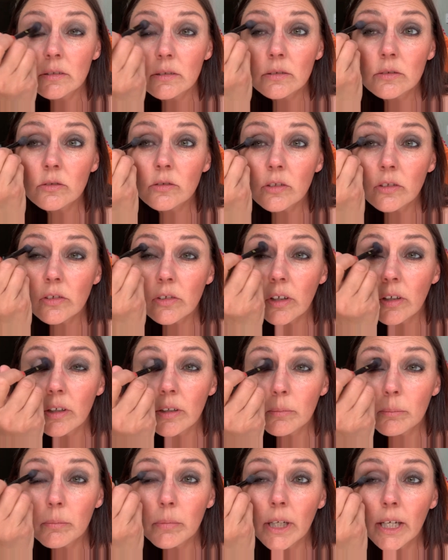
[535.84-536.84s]
Just going
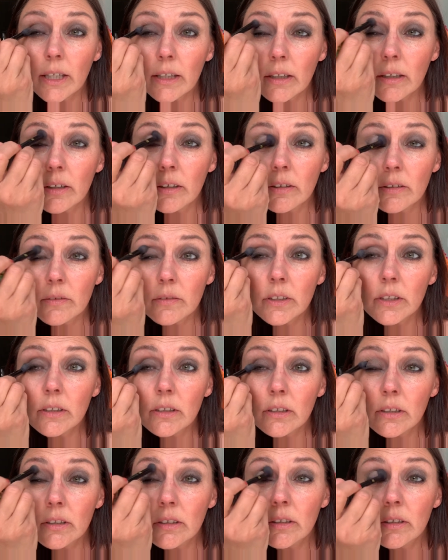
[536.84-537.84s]
back over
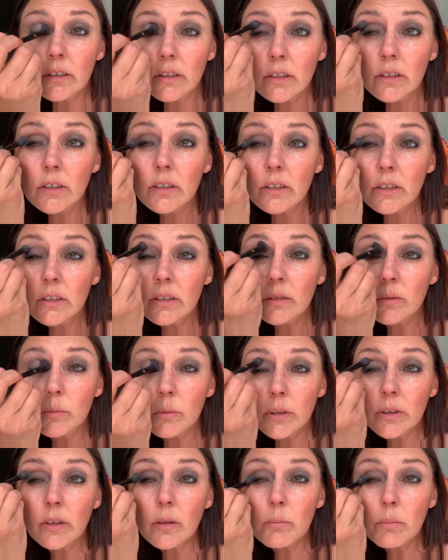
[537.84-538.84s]
with
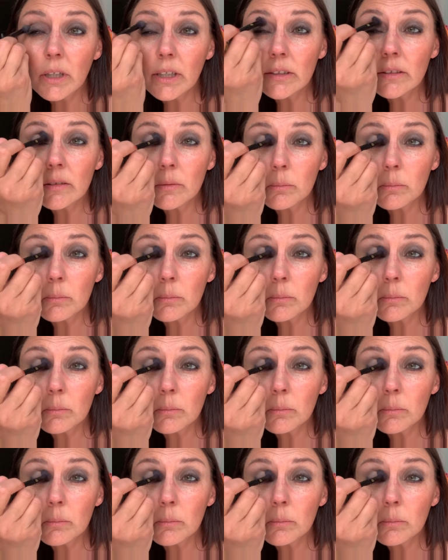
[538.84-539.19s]
the blender